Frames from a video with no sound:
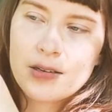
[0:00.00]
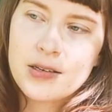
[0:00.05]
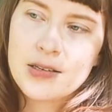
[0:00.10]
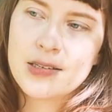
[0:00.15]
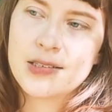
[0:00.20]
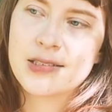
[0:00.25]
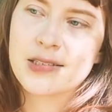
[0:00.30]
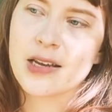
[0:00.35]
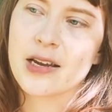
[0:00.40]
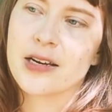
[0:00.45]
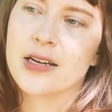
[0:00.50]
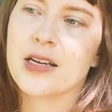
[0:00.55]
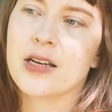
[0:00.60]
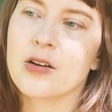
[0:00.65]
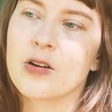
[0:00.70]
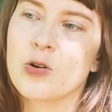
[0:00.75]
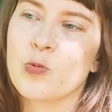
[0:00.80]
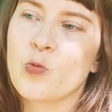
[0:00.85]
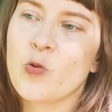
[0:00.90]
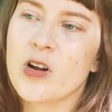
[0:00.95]
deciding
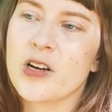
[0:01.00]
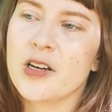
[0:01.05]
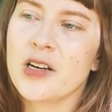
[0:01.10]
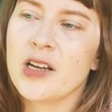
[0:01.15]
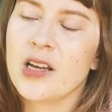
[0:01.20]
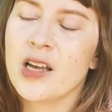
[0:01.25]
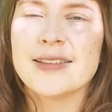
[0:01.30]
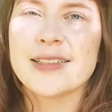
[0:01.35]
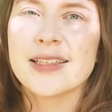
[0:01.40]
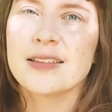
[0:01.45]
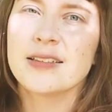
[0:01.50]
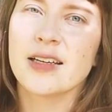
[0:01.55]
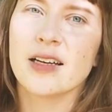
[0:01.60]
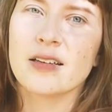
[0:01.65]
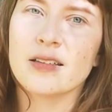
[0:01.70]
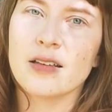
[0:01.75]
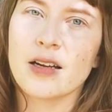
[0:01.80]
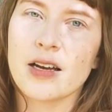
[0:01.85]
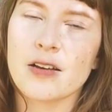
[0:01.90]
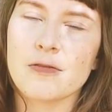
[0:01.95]
on one.
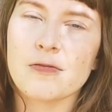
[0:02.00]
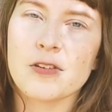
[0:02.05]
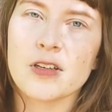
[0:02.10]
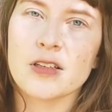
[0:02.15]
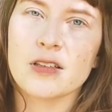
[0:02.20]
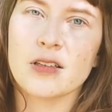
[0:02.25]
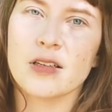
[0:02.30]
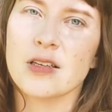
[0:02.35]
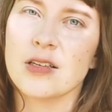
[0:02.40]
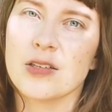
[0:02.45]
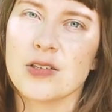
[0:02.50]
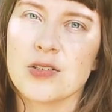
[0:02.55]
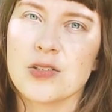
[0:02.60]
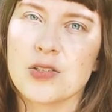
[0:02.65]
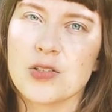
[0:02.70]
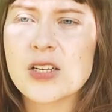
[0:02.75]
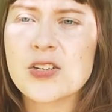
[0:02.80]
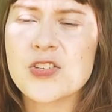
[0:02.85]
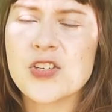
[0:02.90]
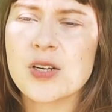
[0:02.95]
Tictail, I feel, is
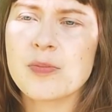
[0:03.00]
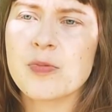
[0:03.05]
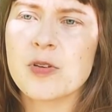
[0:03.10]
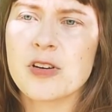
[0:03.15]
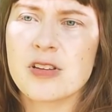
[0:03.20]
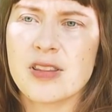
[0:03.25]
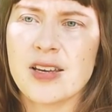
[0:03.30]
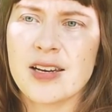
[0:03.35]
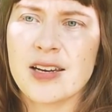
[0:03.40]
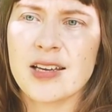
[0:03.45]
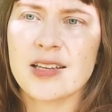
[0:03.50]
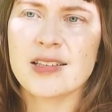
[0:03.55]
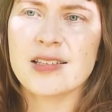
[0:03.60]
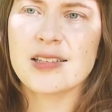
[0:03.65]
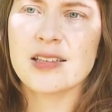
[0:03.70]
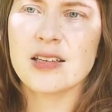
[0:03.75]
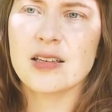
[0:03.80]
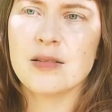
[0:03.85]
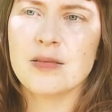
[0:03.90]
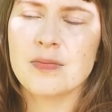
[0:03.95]
cheaper than
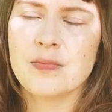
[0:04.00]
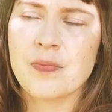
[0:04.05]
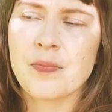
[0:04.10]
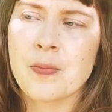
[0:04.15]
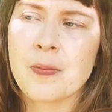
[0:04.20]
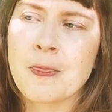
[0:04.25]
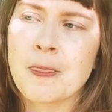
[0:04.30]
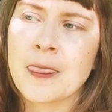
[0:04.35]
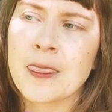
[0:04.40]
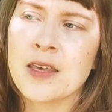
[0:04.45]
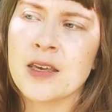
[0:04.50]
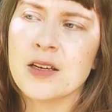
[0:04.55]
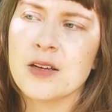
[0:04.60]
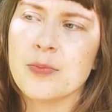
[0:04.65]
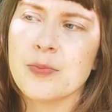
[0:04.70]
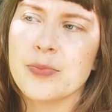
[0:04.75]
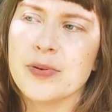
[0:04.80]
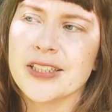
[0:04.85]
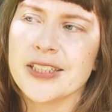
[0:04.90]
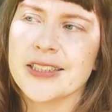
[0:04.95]
Etsy,
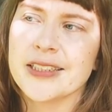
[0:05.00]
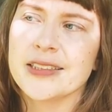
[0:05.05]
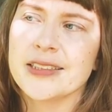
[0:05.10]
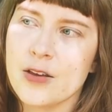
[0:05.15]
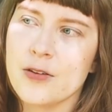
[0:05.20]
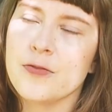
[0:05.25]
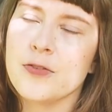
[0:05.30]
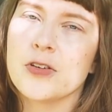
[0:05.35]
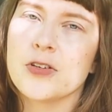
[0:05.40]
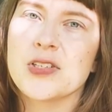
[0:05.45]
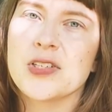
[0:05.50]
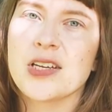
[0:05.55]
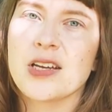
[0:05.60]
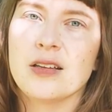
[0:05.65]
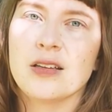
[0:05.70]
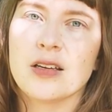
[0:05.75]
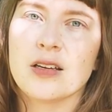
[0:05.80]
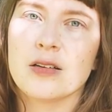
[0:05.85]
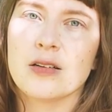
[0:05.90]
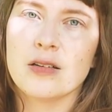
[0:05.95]
but if you're
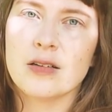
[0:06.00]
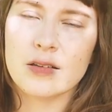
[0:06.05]
selling